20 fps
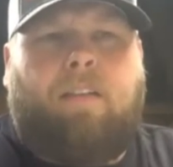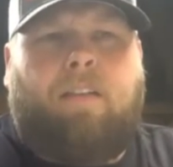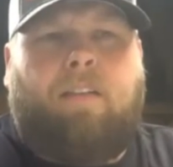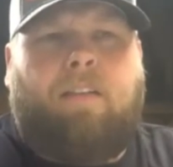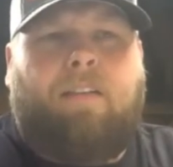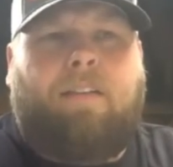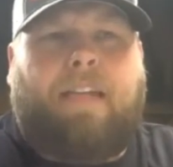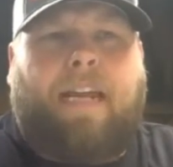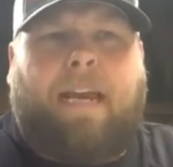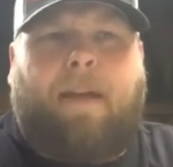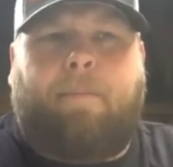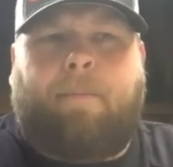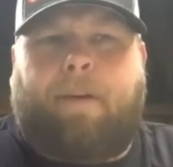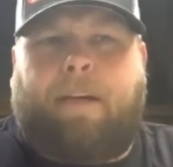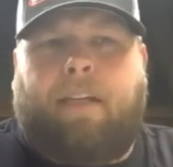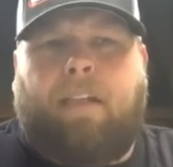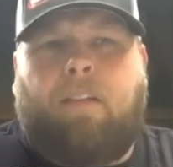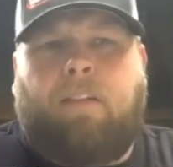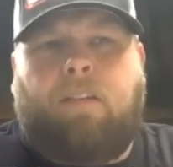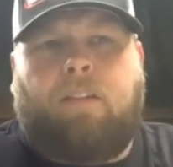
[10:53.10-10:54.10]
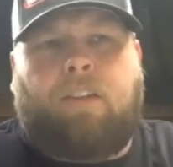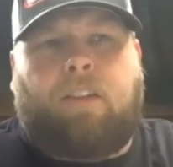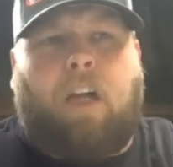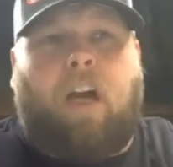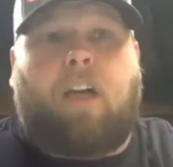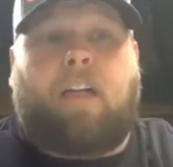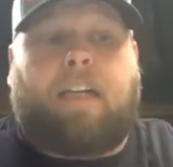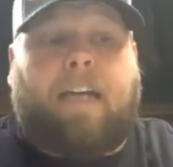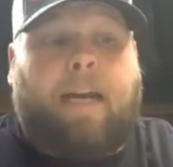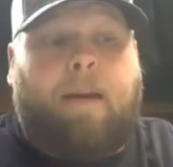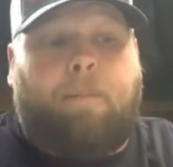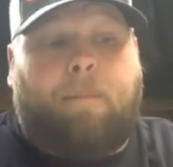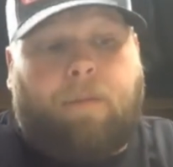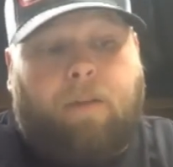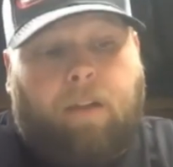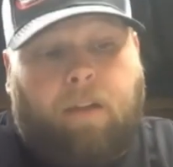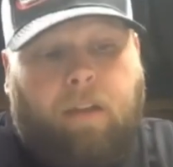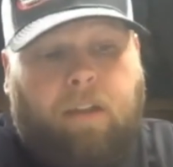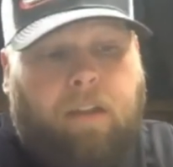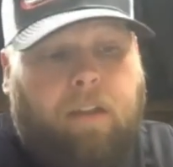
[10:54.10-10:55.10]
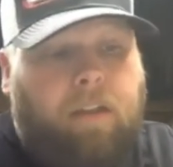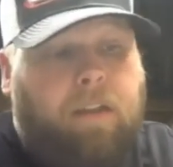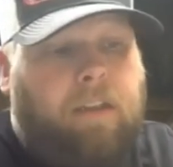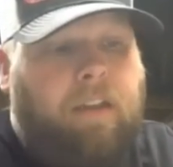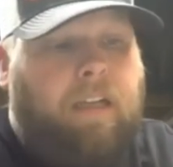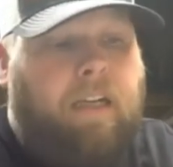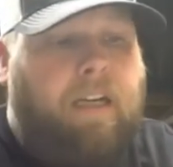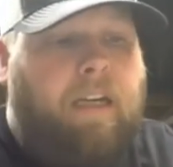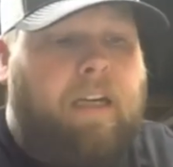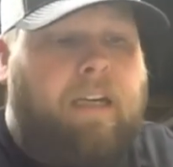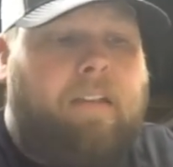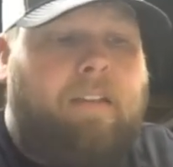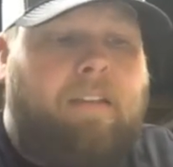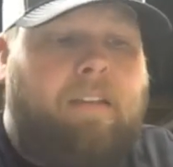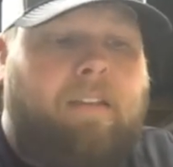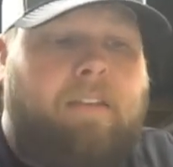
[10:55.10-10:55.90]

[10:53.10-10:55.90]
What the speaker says: Dampening, shock damper. A